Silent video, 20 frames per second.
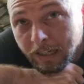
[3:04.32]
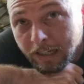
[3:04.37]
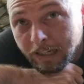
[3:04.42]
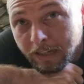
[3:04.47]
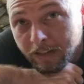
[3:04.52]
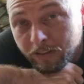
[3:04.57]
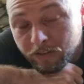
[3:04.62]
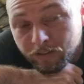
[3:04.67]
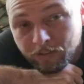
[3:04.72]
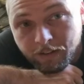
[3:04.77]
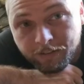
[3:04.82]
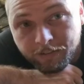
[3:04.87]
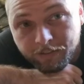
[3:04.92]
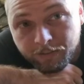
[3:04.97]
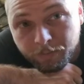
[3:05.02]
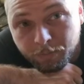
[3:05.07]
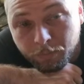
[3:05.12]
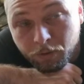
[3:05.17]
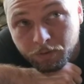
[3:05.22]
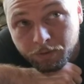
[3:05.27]
at the
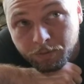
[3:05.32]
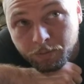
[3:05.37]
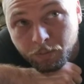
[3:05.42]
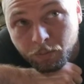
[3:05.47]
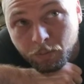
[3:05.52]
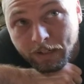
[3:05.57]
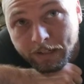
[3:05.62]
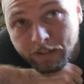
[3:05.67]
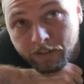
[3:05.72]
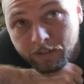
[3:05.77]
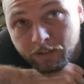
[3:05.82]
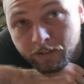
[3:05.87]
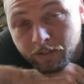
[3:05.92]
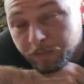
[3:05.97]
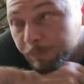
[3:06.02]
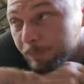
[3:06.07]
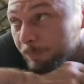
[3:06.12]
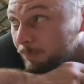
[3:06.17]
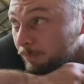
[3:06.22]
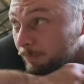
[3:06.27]
safest possible way
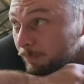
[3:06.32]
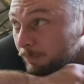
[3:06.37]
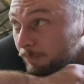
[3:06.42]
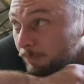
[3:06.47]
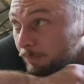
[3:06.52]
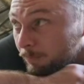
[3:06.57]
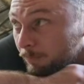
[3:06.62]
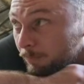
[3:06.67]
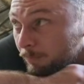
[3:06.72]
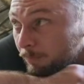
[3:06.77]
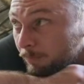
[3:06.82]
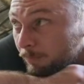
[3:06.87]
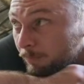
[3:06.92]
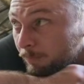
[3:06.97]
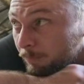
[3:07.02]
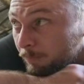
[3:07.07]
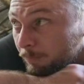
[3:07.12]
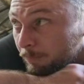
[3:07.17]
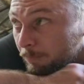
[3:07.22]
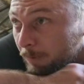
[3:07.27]
to
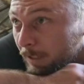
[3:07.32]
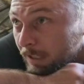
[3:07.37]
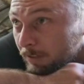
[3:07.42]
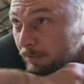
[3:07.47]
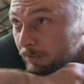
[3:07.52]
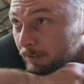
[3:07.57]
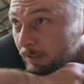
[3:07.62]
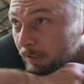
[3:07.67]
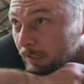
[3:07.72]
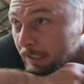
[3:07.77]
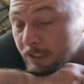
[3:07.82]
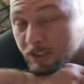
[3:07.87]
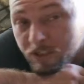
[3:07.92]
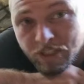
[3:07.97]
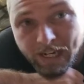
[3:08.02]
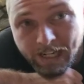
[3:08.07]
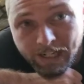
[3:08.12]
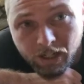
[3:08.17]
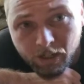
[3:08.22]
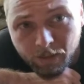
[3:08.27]
basically
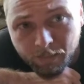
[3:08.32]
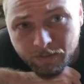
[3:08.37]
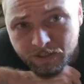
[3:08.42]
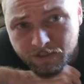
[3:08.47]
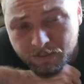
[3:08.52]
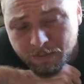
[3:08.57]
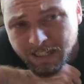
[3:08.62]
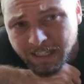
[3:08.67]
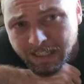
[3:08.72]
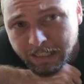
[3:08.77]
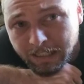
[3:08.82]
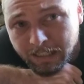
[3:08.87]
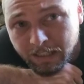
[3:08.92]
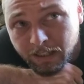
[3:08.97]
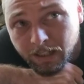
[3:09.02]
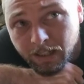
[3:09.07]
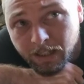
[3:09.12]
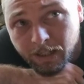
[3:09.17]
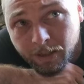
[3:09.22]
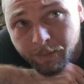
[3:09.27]
jack up this
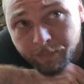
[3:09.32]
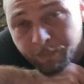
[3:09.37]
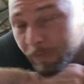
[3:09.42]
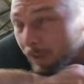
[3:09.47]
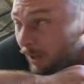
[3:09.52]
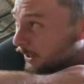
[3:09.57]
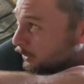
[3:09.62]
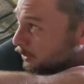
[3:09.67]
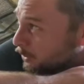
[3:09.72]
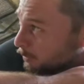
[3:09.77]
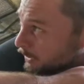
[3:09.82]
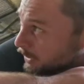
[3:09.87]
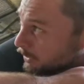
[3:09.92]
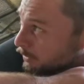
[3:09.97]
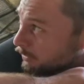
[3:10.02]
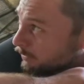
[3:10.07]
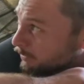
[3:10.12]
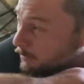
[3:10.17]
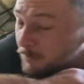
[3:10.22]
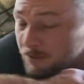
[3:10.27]
Mini. I normally
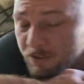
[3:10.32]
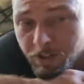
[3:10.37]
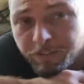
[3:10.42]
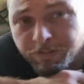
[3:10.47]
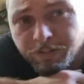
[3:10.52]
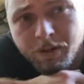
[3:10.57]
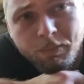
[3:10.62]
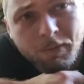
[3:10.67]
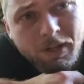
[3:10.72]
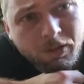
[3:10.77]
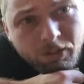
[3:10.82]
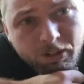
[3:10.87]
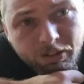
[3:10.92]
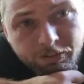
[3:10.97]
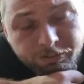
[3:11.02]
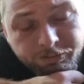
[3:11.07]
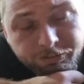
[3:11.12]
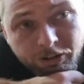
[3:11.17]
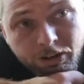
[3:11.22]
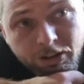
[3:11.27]
do it from the subframe mount
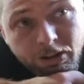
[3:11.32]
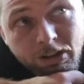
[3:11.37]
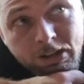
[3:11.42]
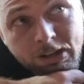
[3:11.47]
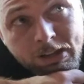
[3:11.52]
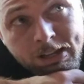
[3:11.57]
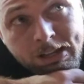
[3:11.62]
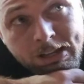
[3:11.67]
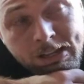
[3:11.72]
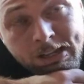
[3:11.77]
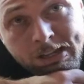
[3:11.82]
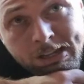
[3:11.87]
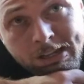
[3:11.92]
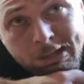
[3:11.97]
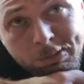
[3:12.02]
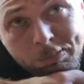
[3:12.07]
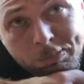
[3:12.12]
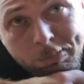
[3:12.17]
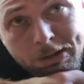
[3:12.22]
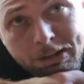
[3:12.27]
at the front.
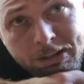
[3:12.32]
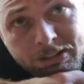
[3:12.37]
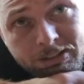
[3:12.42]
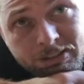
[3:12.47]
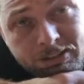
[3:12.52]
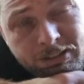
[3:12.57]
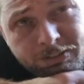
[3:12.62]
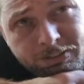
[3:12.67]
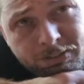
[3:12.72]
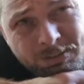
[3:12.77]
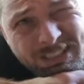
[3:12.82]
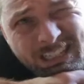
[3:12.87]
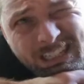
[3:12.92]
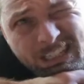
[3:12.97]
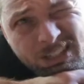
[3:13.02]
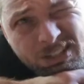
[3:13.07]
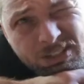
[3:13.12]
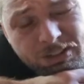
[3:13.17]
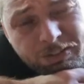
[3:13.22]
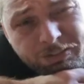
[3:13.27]
But if I'm
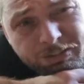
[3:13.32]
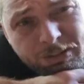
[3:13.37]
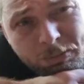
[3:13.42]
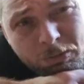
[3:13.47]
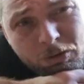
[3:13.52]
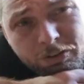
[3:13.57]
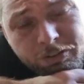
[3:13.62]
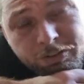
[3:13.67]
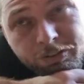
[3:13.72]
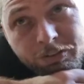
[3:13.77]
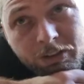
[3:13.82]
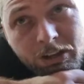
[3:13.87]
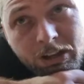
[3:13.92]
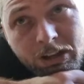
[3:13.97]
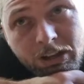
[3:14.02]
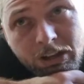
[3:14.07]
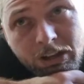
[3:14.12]
taking the subframe off,